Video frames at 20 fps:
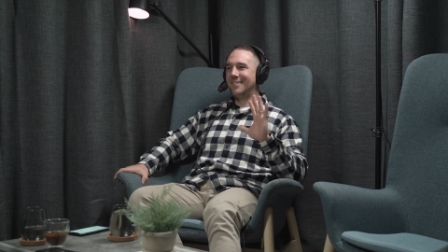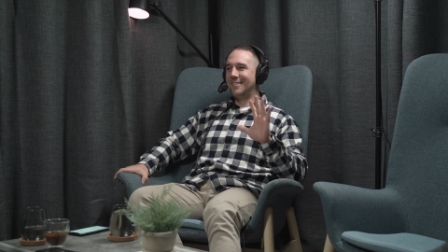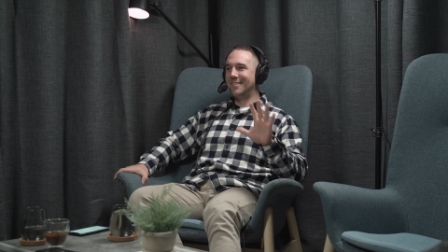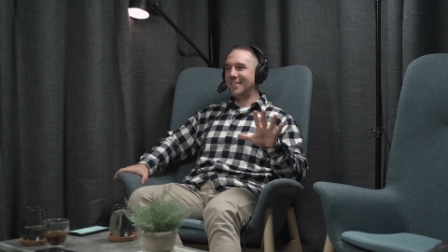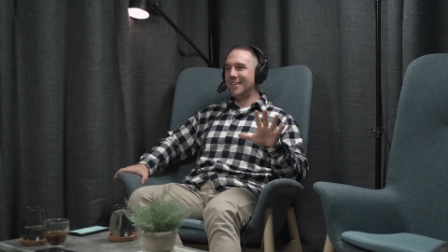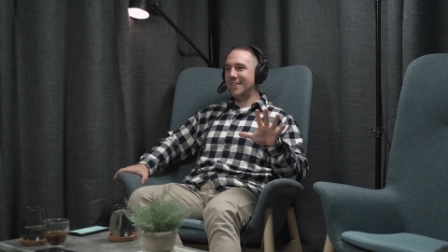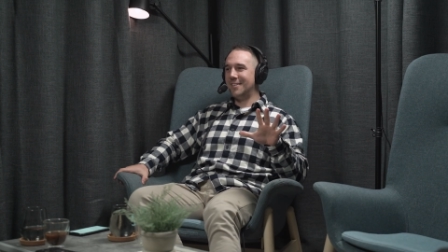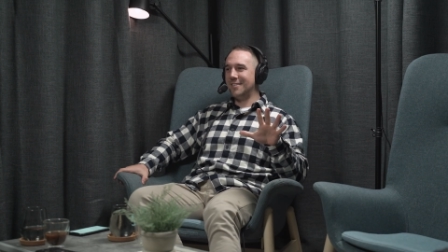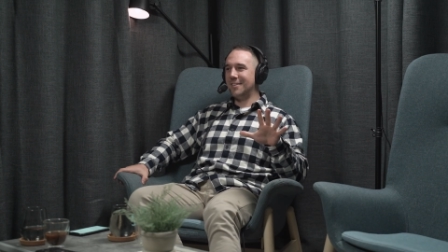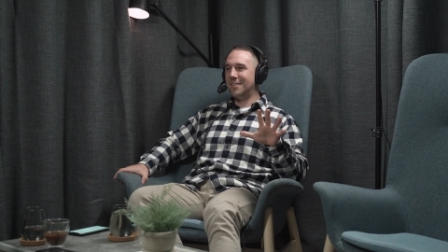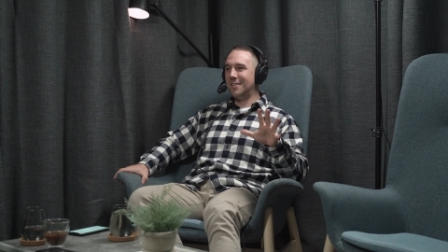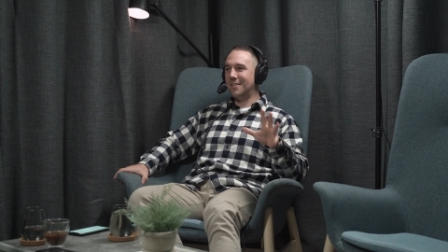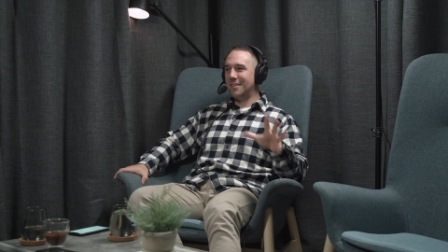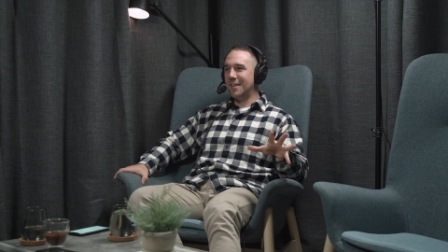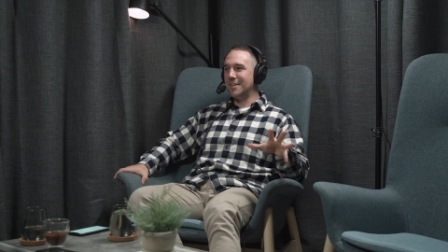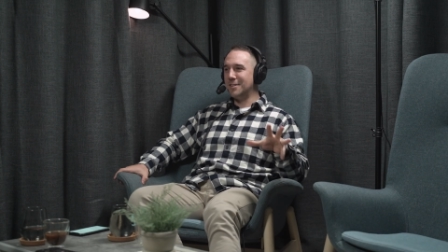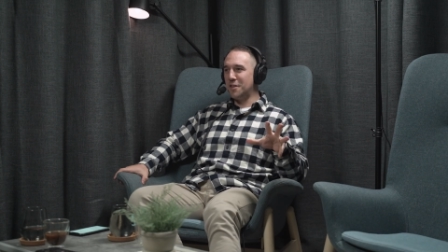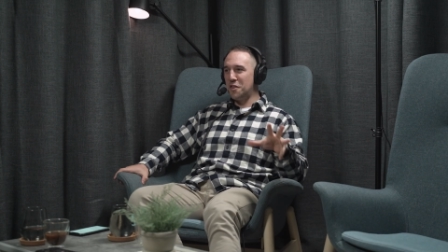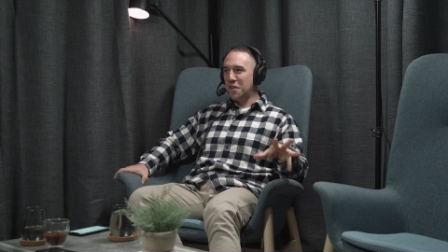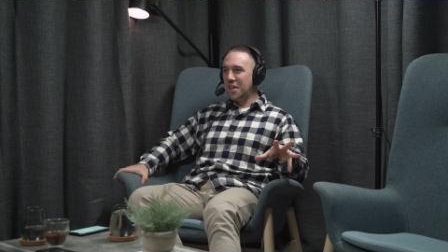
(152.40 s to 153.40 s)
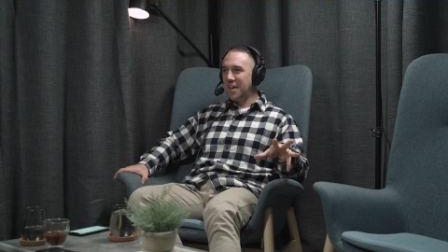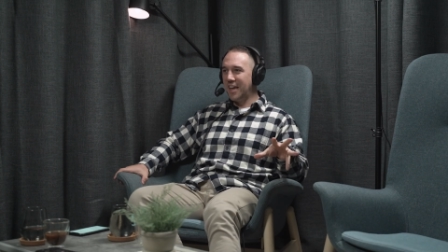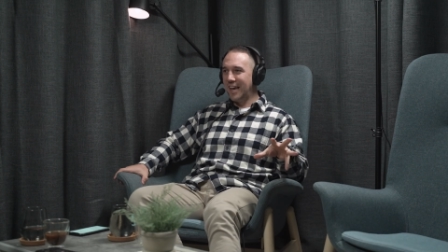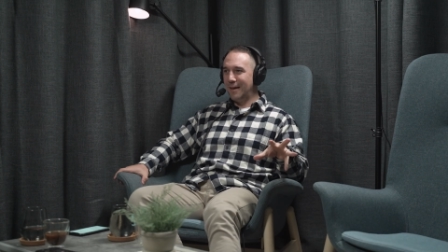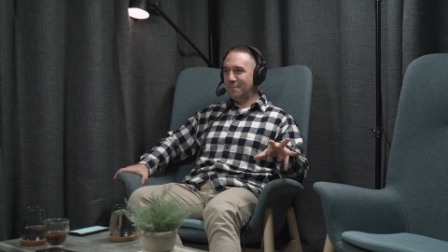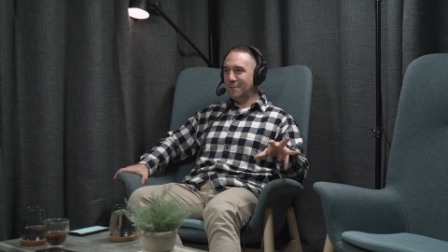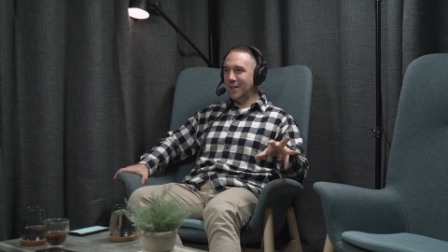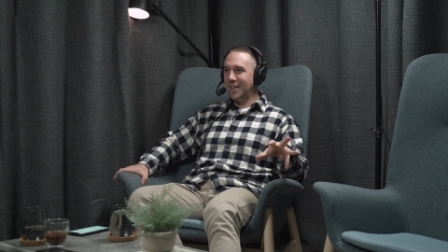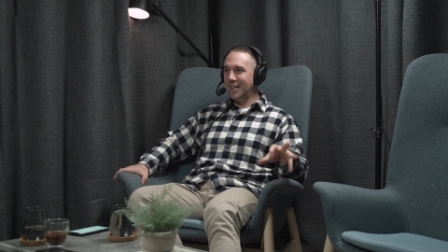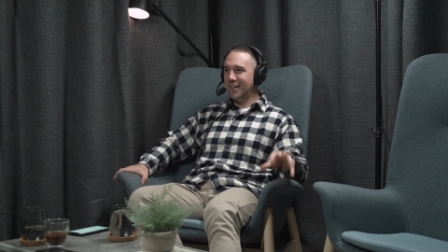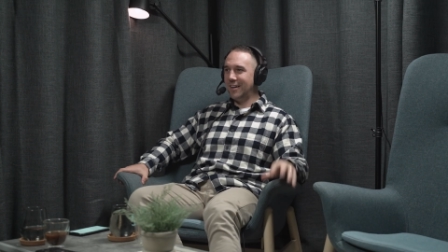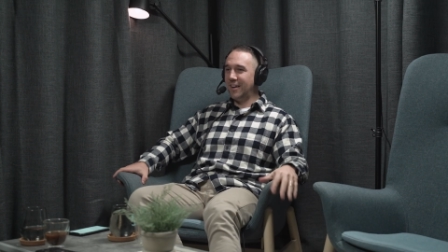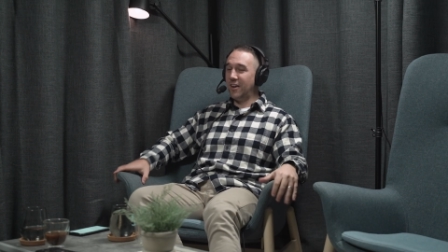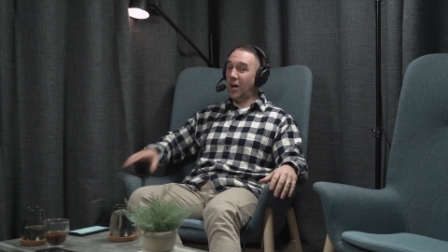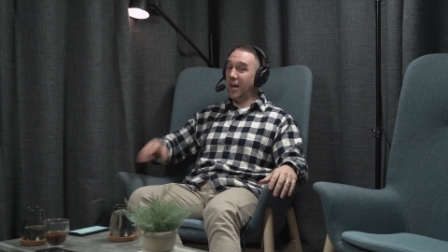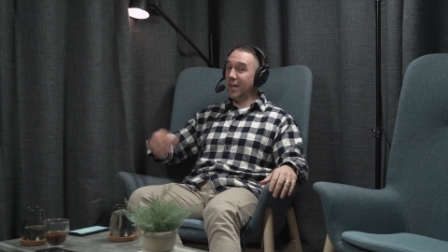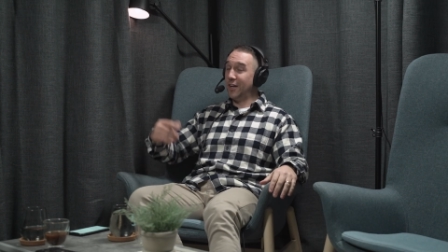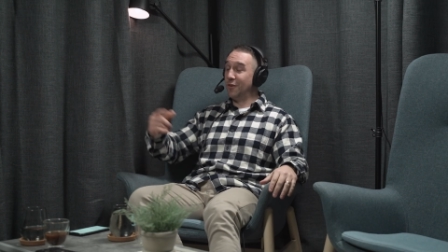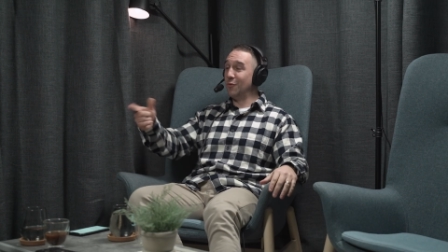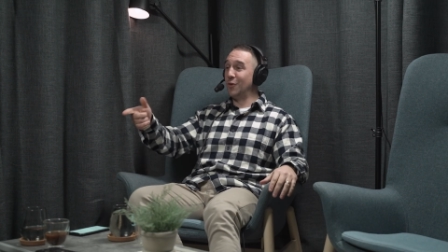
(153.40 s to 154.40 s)
there's a there's a thing happening here, and
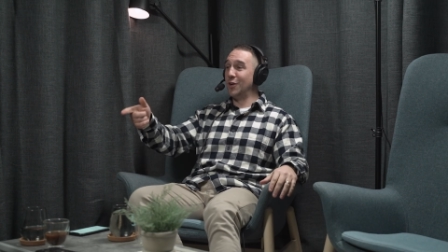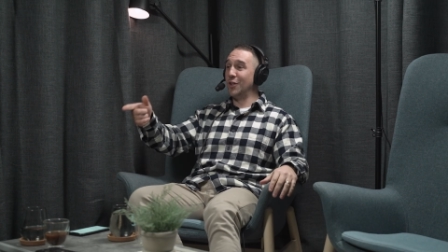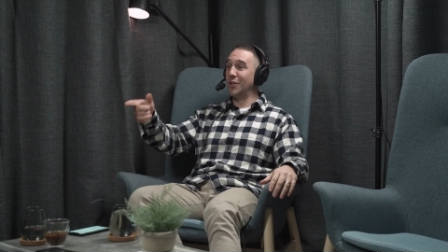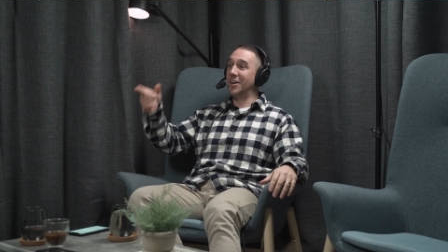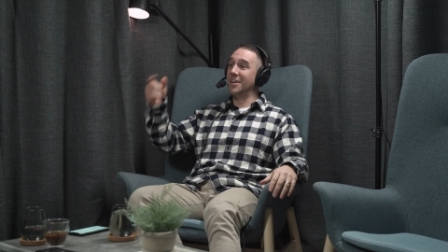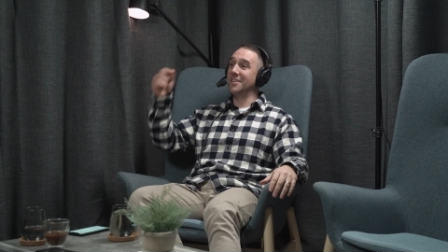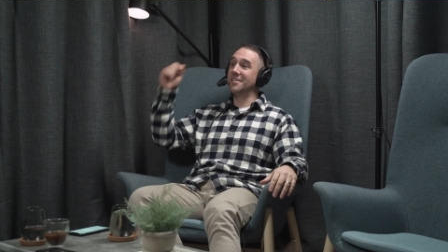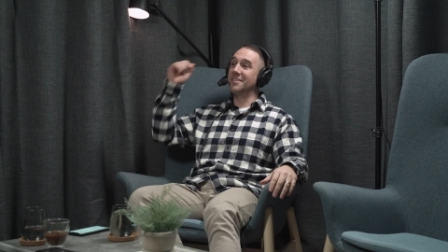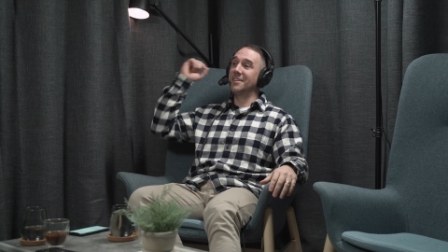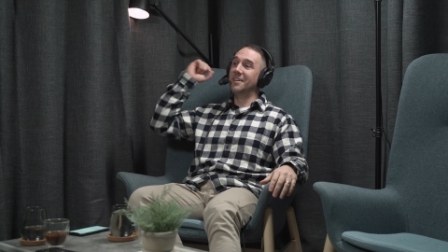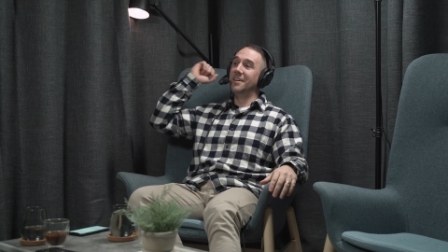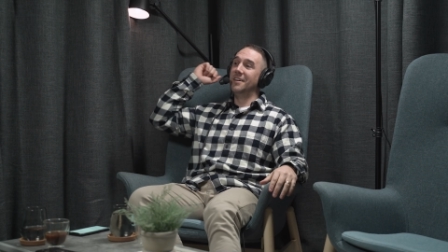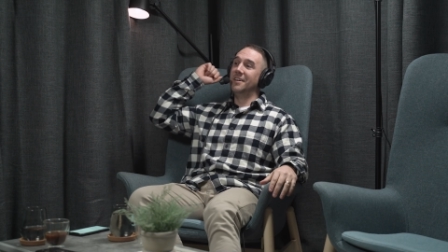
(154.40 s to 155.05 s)
I didn't realize